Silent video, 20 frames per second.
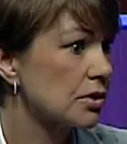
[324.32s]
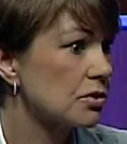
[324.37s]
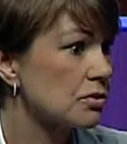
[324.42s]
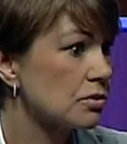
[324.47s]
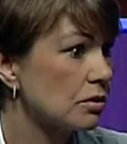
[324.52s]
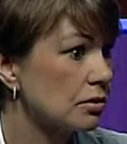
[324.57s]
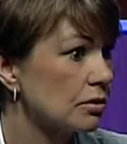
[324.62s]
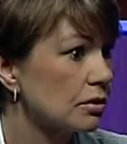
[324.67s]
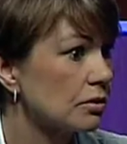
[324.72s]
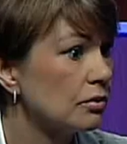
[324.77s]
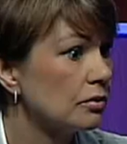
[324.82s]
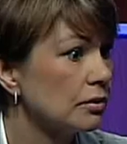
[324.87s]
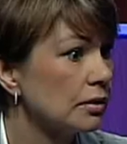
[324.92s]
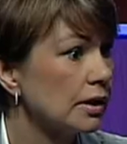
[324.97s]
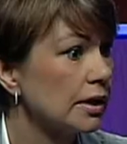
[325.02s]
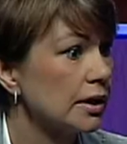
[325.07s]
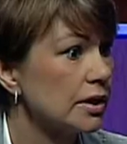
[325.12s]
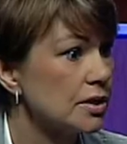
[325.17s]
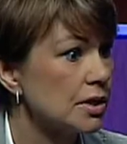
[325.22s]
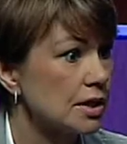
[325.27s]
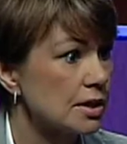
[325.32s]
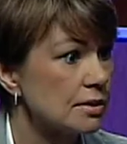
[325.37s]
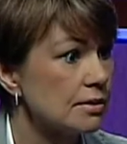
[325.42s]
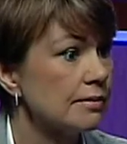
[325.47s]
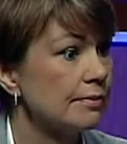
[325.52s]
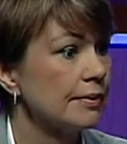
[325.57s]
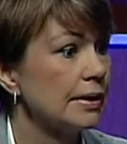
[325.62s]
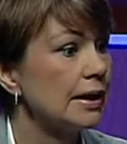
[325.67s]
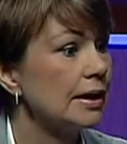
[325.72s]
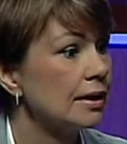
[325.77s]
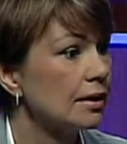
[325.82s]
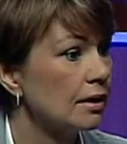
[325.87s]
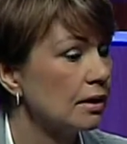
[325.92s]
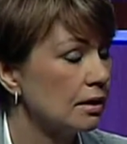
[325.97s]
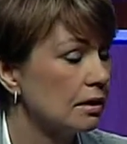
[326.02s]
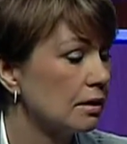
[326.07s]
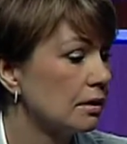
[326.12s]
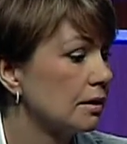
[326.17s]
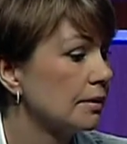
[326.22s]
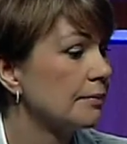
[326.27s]
is not only just
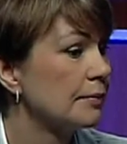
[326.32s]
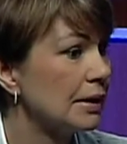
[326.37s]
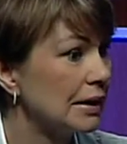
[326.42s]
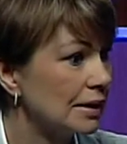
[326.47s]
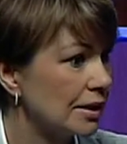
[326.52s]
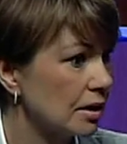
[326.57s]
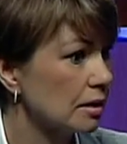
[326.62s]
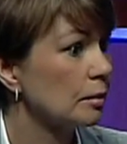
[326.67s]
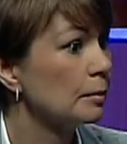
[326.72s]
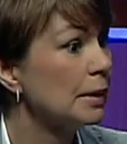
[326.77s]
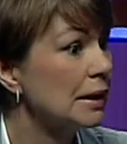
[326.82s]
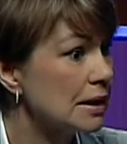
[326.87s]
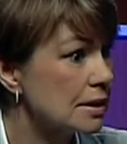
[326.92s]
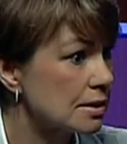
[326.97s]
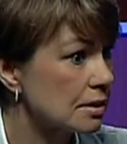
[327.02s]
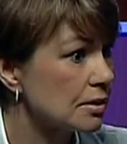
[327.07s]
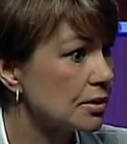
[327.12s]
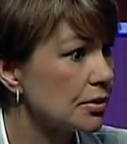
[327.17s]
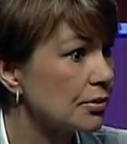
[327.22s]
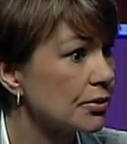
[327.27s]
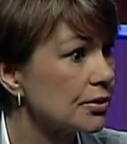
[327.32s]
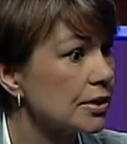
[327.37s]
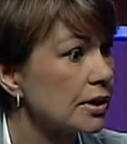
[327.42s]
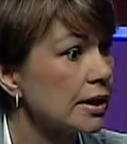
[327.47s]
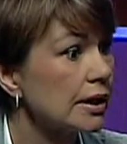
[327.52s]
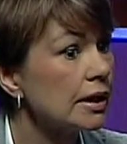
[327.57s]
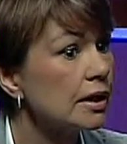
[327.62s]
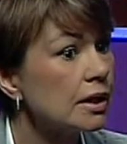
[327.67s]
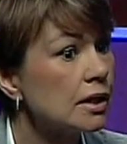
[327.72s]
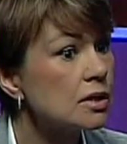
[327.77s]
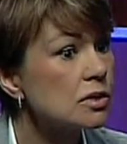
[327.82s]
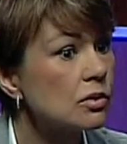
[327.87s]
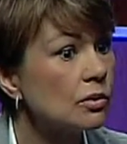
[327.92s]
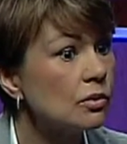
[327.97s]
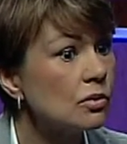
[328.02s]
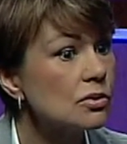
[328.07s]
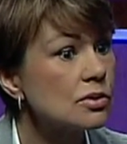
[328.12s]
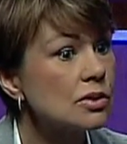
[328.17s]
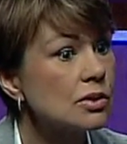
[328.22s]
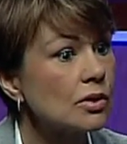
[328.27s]
internal medicine doctor, it's
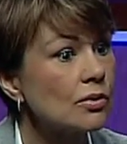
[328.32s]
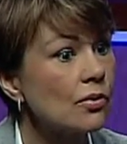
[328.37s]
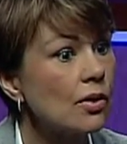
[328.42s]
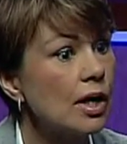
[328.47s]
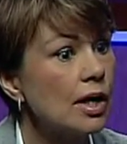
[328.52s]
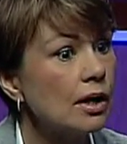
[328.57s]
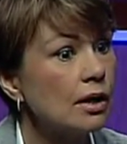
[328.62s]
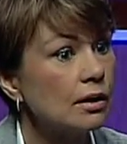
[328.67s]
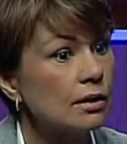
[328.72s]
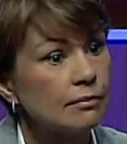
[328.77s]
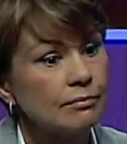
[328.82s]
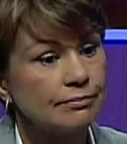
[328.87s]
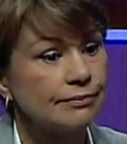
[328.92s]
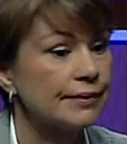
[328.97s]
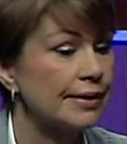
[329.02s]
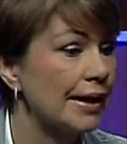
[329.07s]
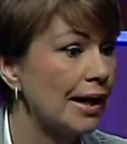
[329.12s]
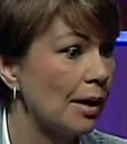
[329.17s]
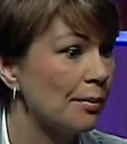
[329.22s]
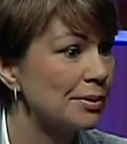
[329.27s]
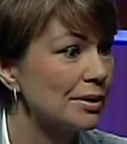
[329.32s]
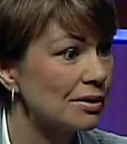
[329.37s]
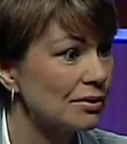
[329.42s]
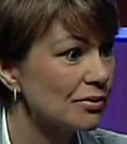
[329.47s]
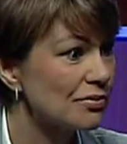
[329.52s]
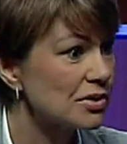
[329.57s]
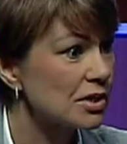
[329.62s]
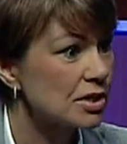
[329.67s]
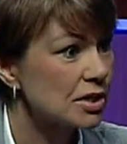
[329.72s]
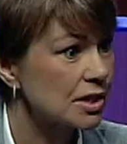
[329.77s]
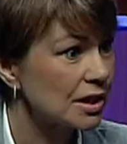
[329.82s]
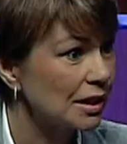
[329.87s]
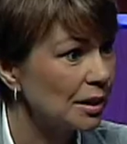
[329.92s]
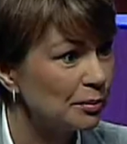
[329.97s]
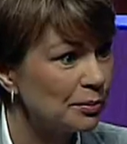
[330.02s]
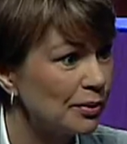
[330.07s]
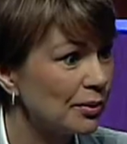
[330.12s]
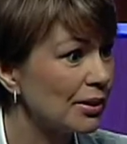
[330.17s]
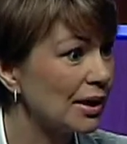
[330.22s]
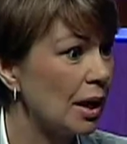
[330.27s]
also captain of the
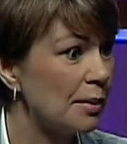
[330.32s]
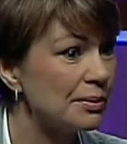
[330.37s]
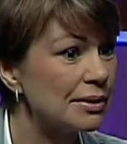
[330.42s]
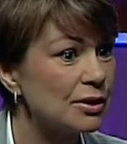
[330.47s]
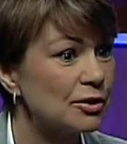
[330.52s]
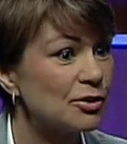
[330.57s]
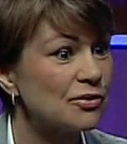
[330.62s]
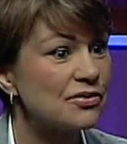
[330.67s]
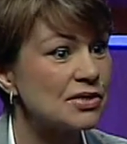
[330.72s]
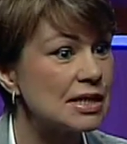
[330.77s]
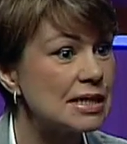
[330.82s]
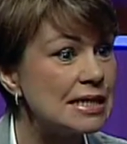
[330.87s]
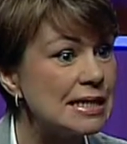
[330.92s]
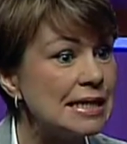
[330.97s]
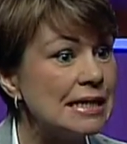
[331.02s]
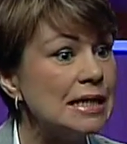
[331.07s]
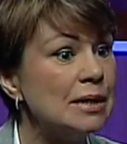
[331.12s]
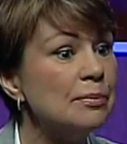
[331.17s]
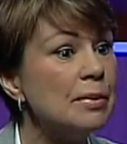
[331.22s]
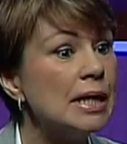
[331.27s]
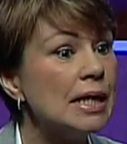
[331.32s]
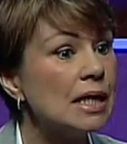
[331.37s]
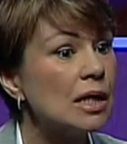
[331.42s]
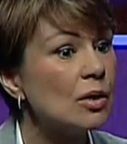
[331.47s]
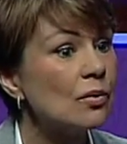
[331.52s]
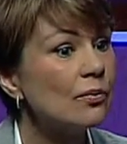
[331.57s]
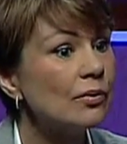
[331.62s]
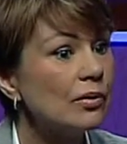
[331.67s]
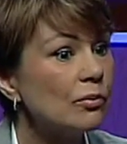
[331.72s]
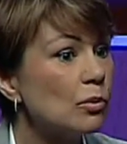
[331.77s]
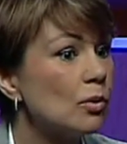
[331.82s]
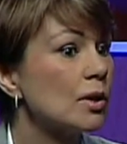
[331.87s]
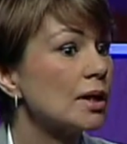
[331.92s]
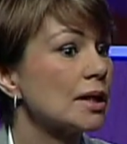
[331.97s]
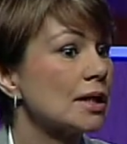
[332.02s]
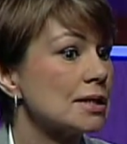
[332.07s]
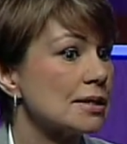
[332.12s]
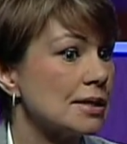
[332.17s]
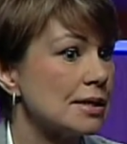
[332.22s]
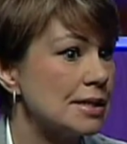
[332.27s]
ship or captain of the team. We work
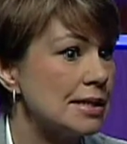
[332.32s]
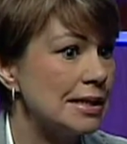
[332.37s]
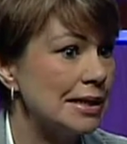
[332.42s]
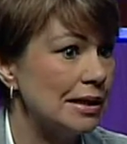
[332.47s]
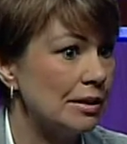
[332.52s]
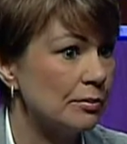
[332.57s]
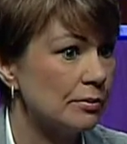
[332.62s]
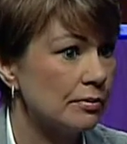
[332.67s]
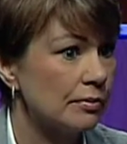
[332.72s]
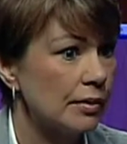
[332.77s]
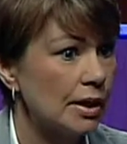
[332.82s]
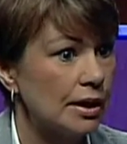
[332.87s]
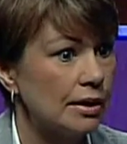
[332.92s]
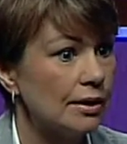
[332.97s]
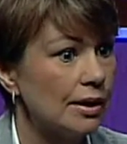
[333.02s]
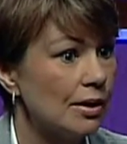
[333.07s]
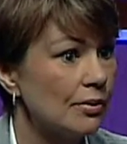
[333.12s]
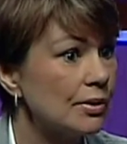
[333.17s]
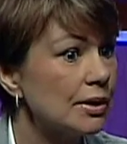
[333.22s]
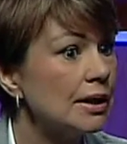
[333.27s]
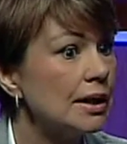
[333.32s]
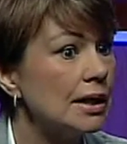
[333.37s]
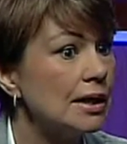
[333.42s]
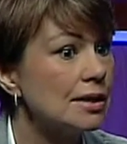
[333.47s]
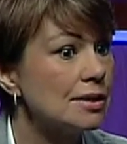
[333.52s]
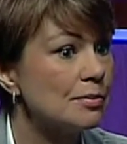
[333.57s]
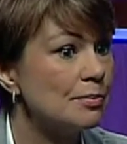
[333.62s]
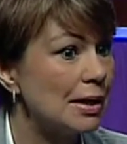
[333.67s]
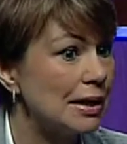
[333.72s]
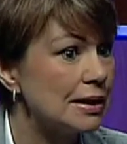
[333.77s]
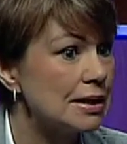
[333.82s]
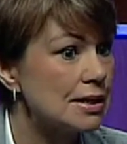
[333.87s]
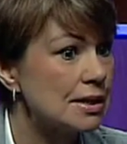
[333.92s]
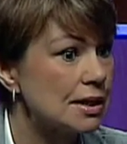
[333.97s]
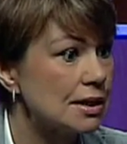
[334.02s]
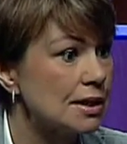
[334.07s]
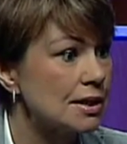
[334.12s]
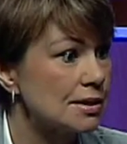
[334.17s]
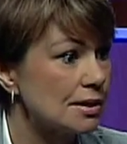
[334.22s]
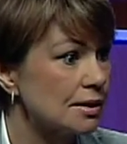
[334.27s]
as a team, and nowadays
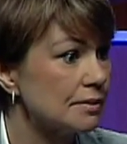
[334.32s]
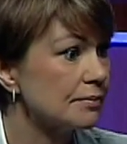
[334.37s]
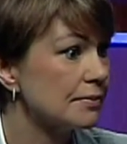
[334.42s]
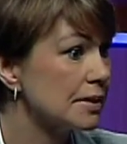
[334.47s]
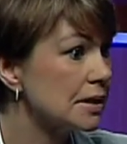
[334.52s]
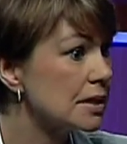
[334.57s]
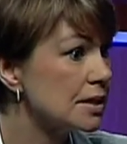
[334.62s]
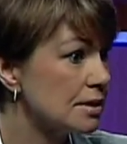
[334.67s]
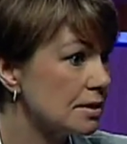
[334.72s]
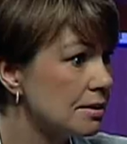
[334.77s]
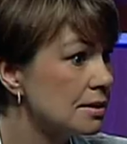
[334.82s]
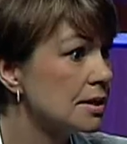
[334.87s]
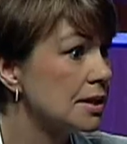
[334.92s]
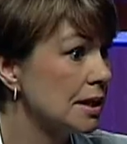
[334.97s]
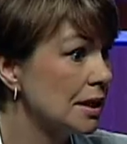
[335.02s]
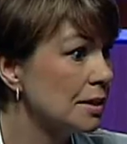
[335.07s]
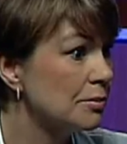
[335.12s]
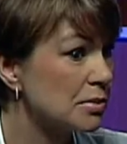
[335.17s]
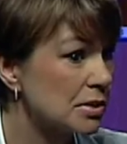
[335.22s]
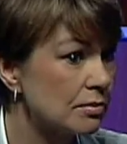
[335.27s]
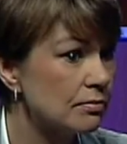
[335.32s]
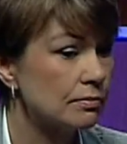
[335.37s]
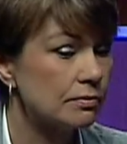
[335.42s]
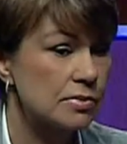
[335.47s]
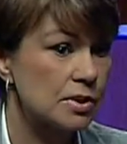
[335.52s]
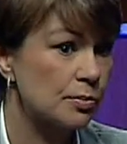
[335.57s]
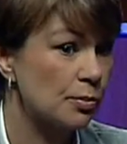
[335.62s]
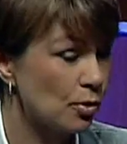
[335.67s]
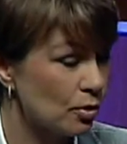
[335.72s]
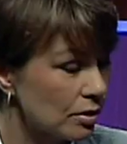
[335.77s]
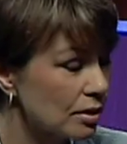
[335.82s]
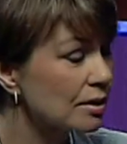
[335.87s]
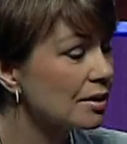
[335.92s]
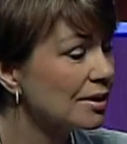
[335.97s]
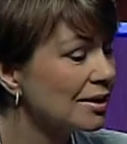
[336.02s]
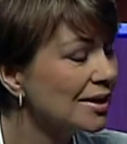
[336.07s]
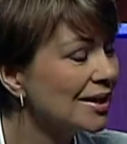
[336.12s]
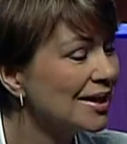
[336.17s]
medicine is a team sport.